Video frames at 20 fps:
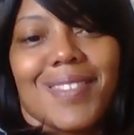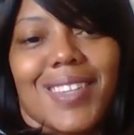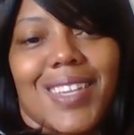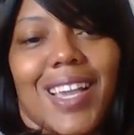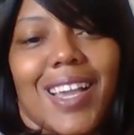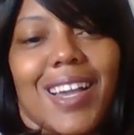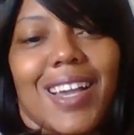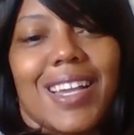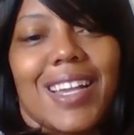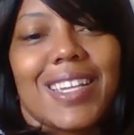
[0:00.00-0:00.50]

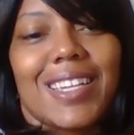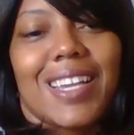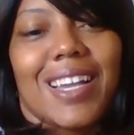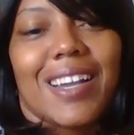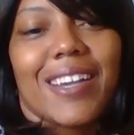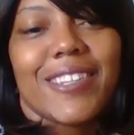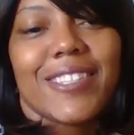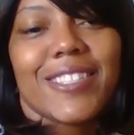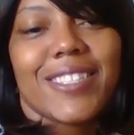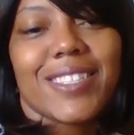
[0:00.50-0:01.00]
Hi
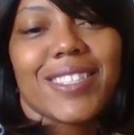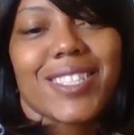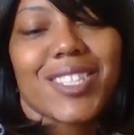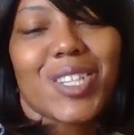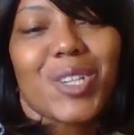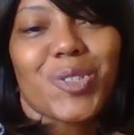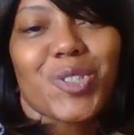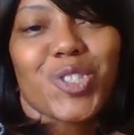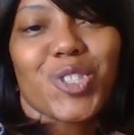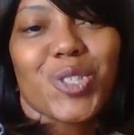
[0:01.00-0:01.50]
guys, it's
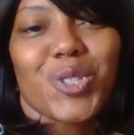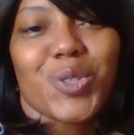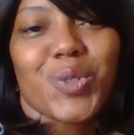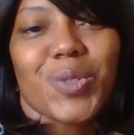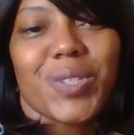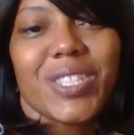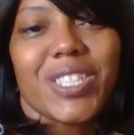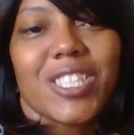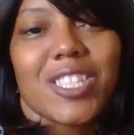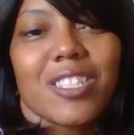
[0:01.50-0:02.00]
Coach
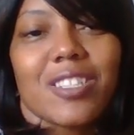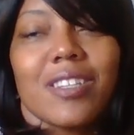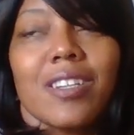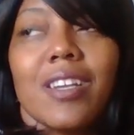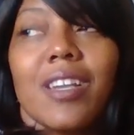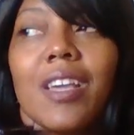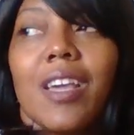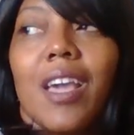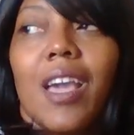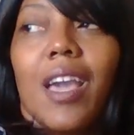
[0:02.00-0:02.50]
Lacresha,
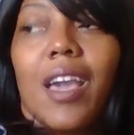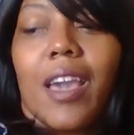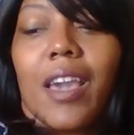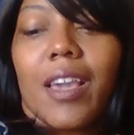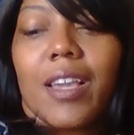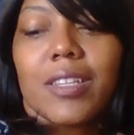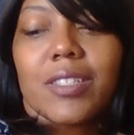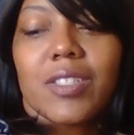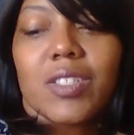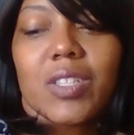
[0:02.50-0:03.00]

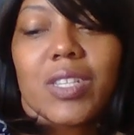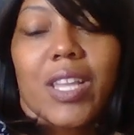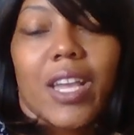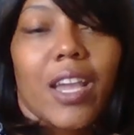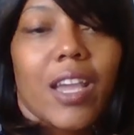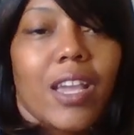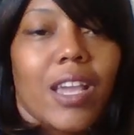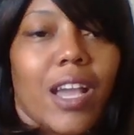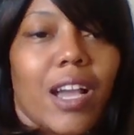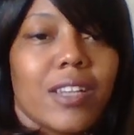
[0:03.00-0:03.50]
and
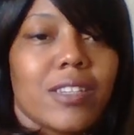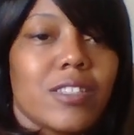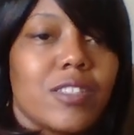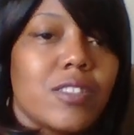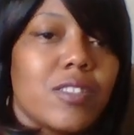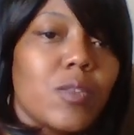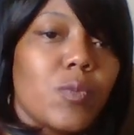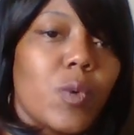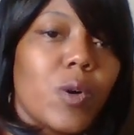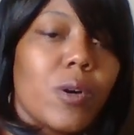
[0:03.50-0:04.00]
today I
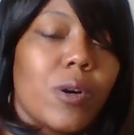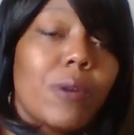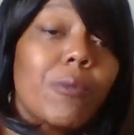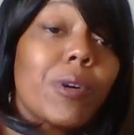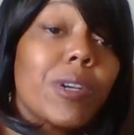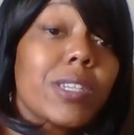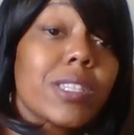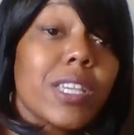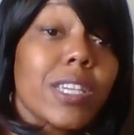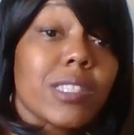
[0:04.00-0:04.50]

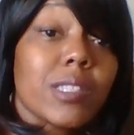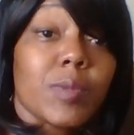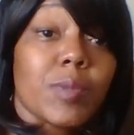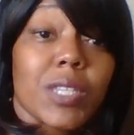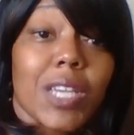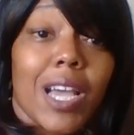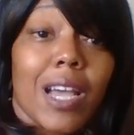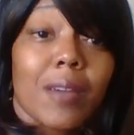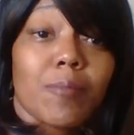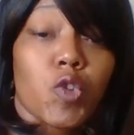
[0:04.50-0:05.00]
want to take some
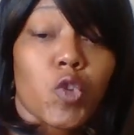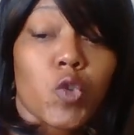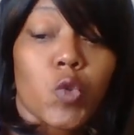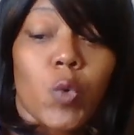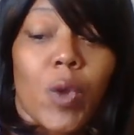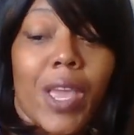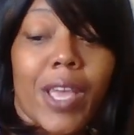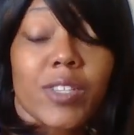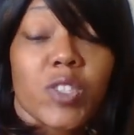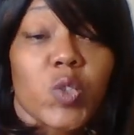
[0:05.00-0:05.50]
time to
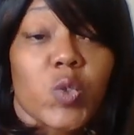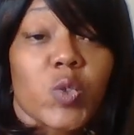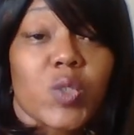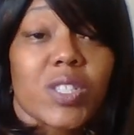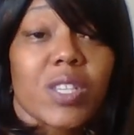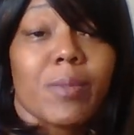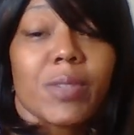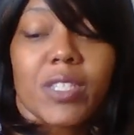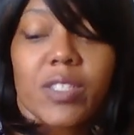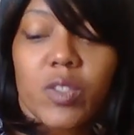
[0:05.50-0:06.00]
answer some
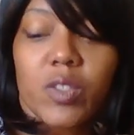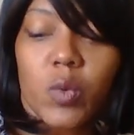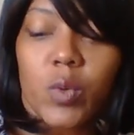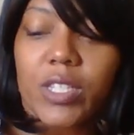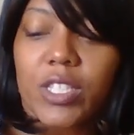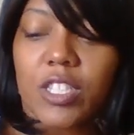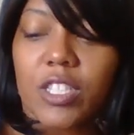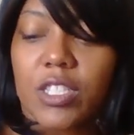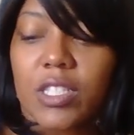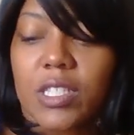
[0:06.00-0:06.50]
of these
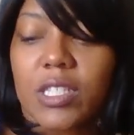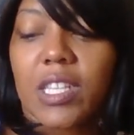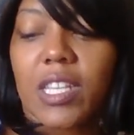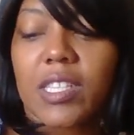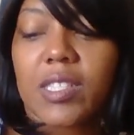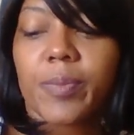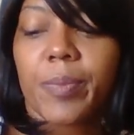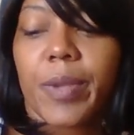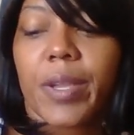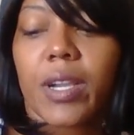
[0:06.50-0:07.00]
questions that's
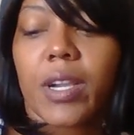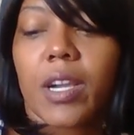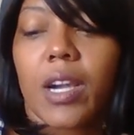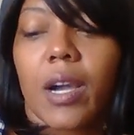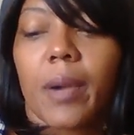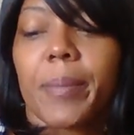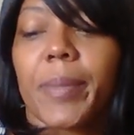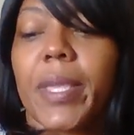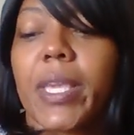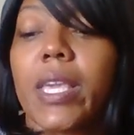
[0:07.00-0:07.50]
been
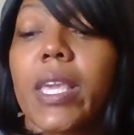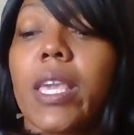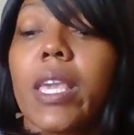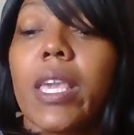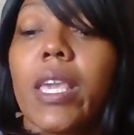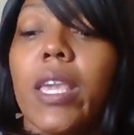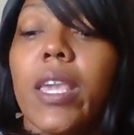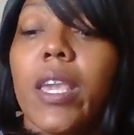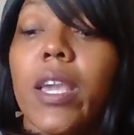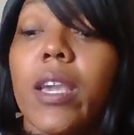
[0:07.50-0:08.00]
coming
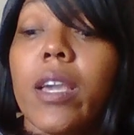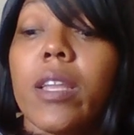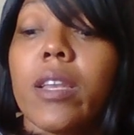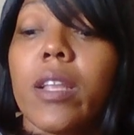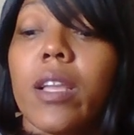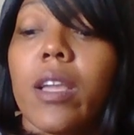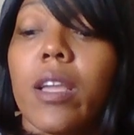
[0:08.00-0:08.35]
in